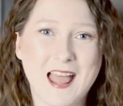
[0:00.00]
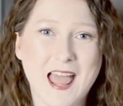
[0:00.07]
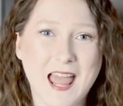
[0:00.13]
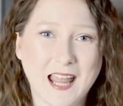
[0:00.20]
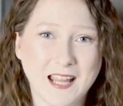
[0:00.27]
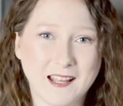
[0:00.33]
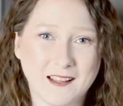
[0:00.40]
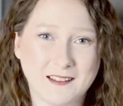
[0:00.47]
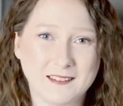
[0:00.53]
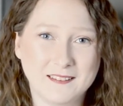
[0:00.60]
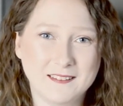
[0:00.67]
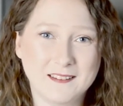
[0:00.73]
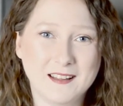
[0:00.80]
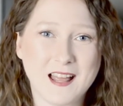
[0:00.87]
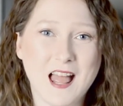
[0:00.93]

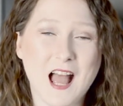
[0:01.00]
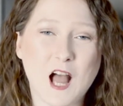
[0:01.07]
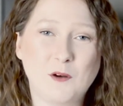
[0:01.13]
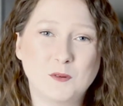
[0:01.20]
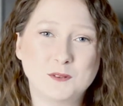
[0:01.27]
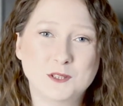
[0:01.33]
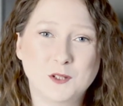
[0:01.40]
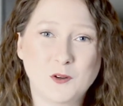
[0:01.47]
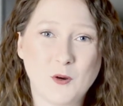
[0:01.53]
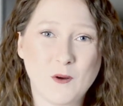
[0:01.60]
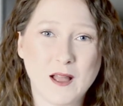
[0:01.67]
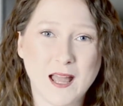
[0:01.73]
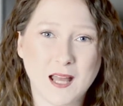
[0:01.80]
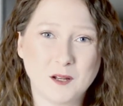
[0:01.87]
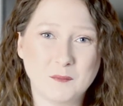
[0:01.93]
And I want to go
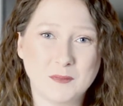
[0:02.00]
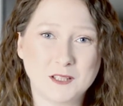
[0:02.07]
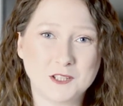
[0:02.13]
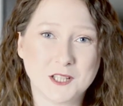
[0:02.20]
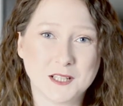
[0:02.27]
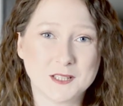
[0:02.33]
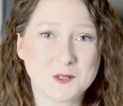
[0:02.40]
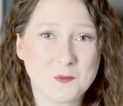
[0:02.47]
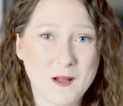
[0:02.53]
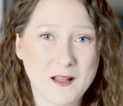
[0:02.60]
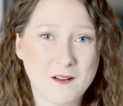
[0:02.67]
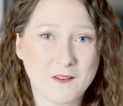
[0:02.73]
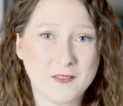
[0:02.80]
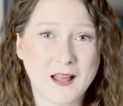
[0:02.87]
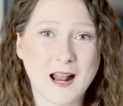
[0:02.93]
ahead and mention as
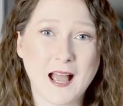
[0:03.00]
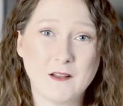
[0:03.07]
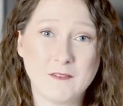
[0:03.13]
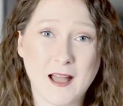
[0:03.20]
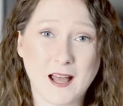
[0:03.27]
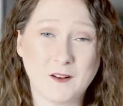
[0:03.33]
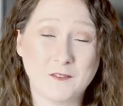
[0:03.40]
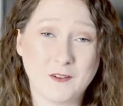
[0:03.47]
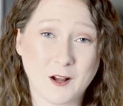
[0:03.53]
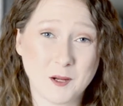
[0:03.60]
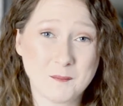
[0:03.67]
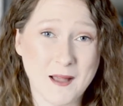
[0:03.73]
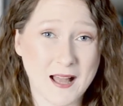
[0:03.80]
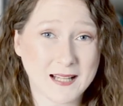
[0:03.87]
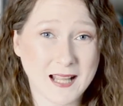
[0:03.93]
well that I've had a very
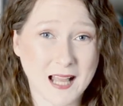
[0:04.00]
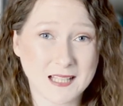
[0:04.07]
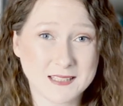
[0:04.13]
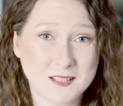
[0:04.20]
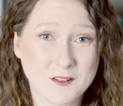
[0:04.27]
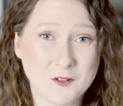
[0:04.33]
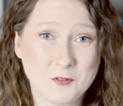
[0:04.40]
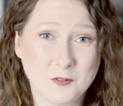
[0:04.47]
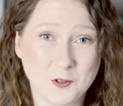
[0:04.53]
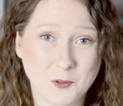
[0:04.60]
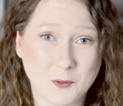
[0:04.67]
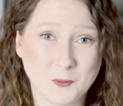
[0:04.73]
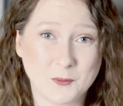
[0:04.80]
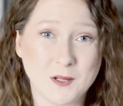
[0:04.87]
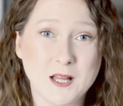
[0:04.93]
bad case of the
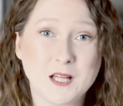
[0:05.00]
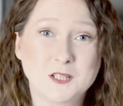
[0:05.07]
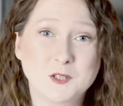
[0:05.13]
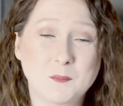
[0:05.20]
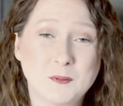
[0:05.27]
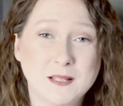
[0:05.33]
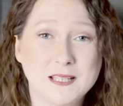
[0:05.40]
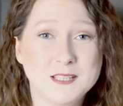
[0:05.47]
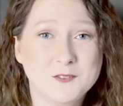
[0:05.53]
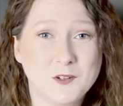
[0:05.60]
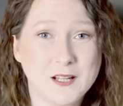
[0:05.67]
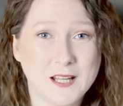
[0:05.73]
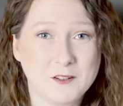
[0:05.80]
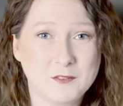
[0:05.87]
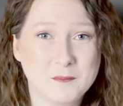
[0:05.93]
flu, so please
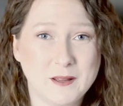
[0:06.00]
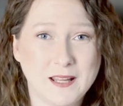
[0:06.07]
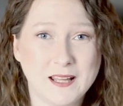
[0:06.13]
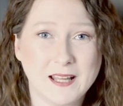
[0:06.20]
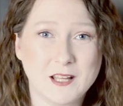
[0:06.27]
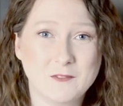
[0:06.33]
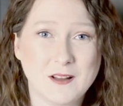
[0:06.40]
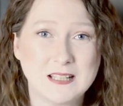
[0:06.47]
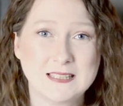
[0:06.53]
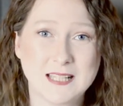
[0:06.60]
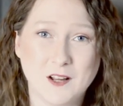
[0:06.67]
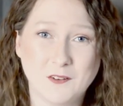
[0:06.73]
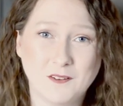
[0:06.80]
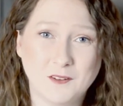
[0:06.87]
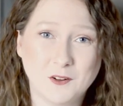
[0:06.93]
forgive me if I
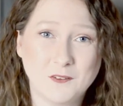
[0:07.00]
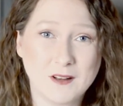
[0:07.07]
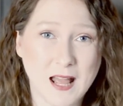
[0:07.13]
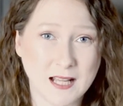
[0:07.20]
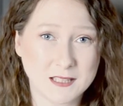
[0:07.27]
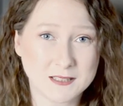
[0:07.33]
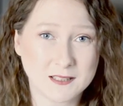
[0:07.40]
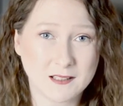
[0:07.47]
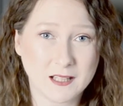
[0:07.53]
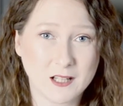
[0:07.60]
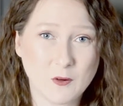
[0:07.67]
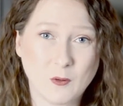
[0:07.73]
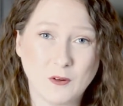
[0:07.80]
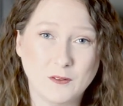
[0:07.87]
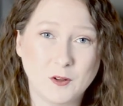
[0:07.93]
sound a little nasally
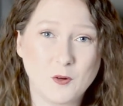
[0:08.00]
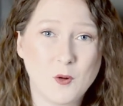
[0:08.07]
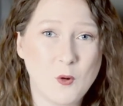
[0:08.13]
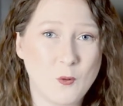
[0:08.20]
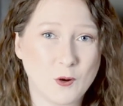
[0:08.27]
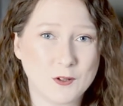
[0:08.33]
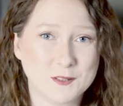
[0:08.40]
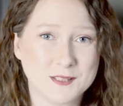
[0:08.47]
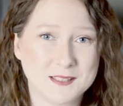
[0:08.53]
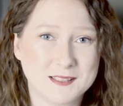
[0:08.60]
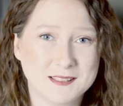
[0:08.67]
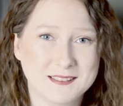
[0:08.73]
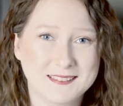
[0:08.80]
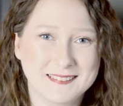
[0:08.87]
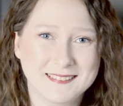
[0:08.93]
or a little
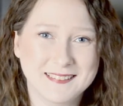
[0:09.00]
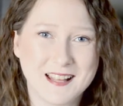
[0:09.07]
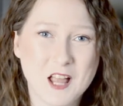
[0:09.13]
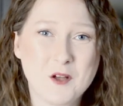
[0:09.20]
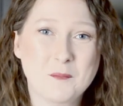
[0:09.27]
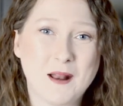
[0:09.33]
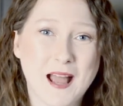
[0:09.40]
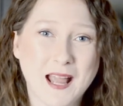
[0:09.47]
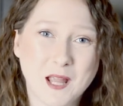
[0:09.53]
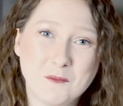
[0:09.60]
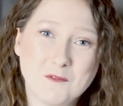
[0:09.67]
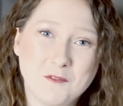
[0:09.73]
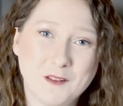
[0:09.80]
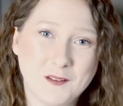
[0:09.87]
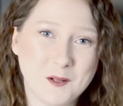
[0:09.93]
hoarse. But I am
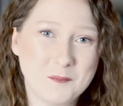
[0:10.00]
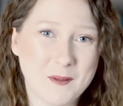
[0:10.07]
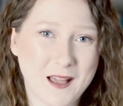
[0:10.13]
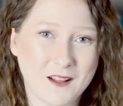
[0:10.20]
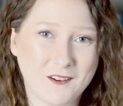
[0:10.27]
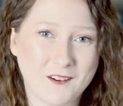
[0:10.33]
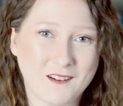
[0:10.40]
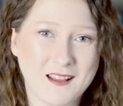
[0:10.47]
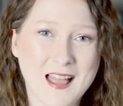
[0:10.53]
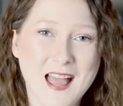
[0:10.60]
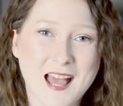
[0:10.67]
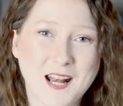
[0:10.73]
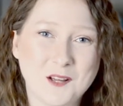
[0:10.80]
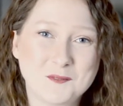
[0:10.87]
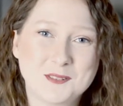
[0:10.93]
feeling better,
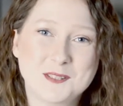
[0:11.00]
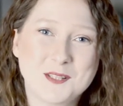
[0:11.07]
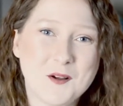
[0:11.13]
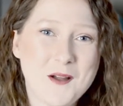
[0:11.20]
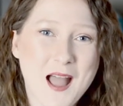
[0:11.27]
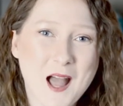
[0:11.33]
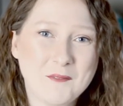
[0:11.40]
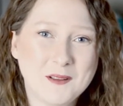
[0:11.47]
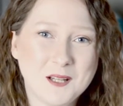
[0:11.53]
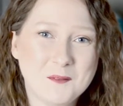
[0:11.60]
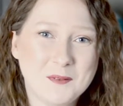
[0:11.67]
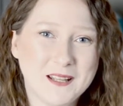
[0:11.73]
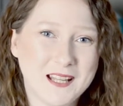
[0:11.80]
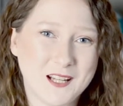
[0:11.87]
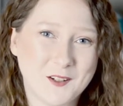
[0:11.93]
and I'm so happy to
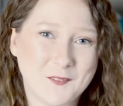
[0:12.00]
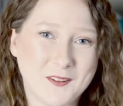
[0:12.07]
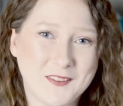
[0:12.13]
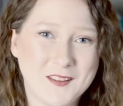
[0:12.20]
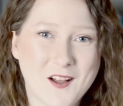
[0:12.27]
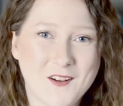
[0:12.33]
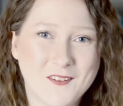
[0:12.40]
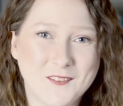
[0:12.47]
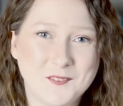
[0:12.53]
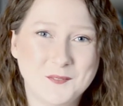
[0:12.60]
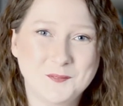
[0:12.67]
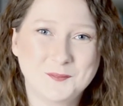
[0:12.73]
be here with y'all.